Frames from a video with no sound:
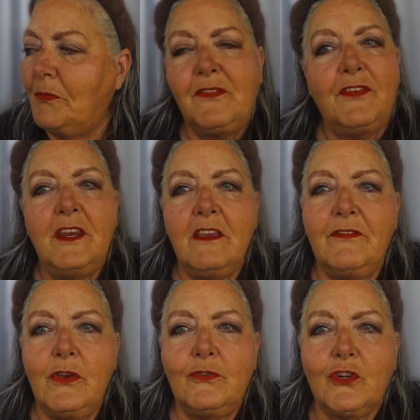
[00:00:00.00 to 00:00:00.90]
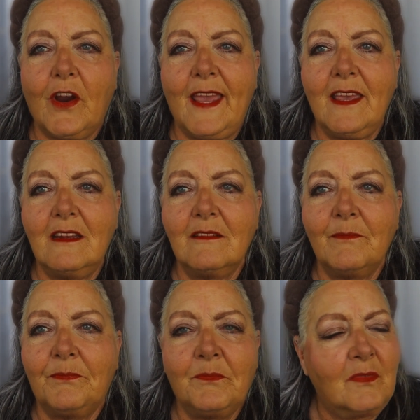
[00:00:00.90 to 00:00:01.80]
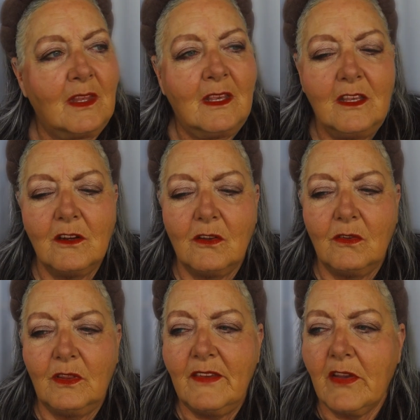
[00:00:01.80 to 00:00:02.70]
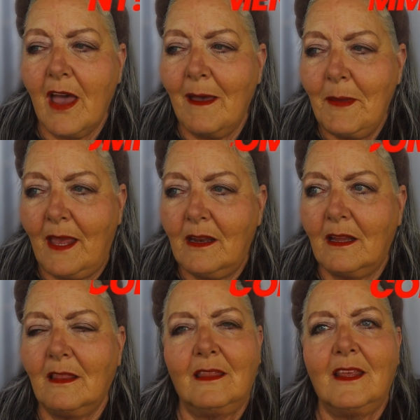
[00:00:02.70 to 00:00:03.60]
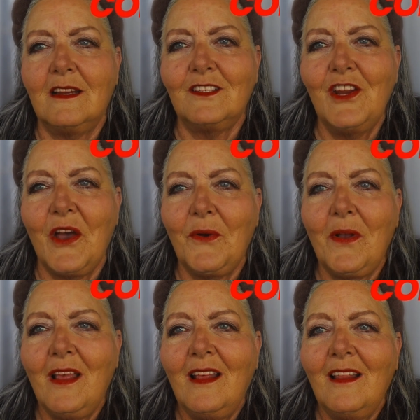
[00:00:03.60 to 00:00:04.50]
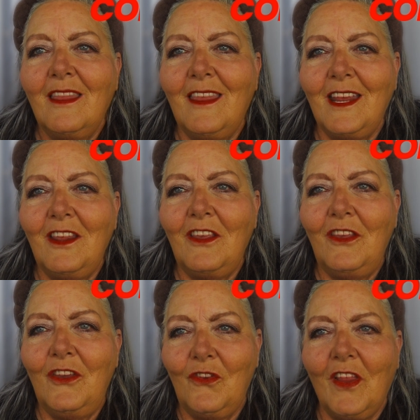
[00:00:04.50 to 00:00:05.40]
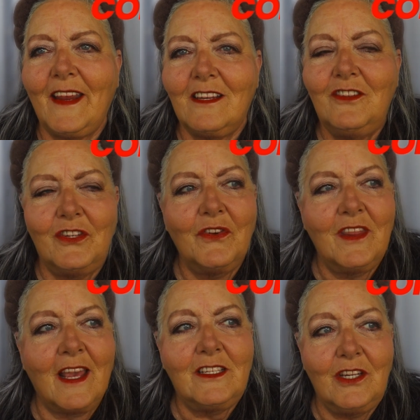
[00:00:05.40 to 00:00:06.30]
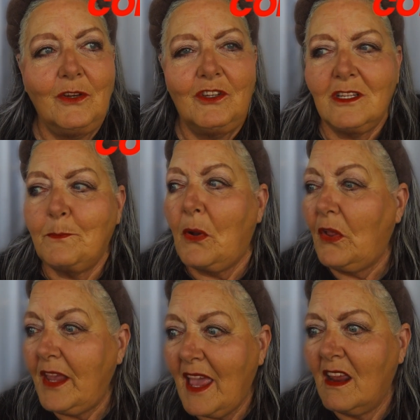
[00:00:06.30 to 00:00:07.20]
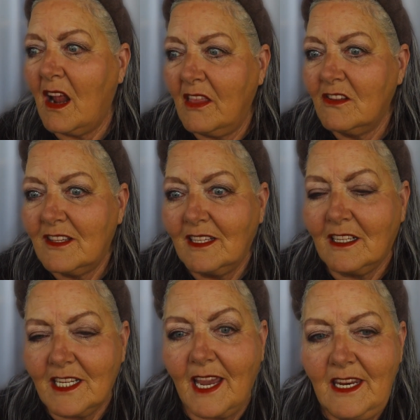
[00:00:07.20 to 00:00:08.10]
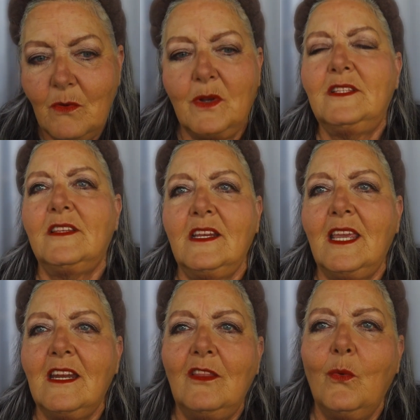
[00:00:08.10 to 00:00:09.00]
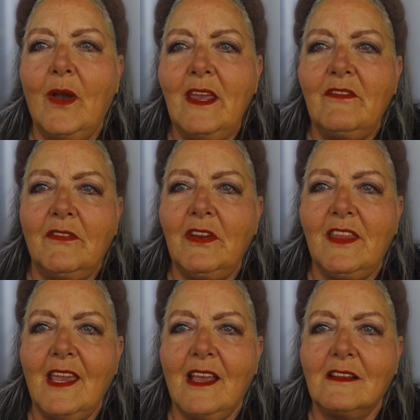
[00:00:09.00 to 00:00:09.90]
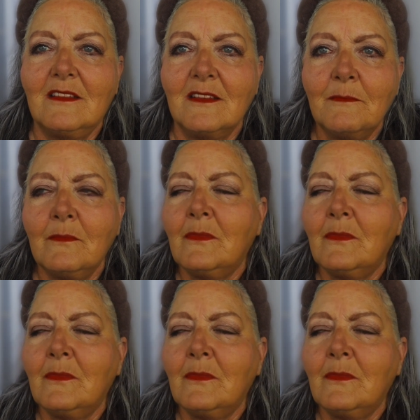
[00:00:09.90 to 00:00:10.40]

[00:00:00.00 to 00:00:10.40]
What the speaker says: if any of you try it, you know, leave a comment. Let us know that you liked doing that too. Just pulling out all those little tiny ones that get in the way of everything else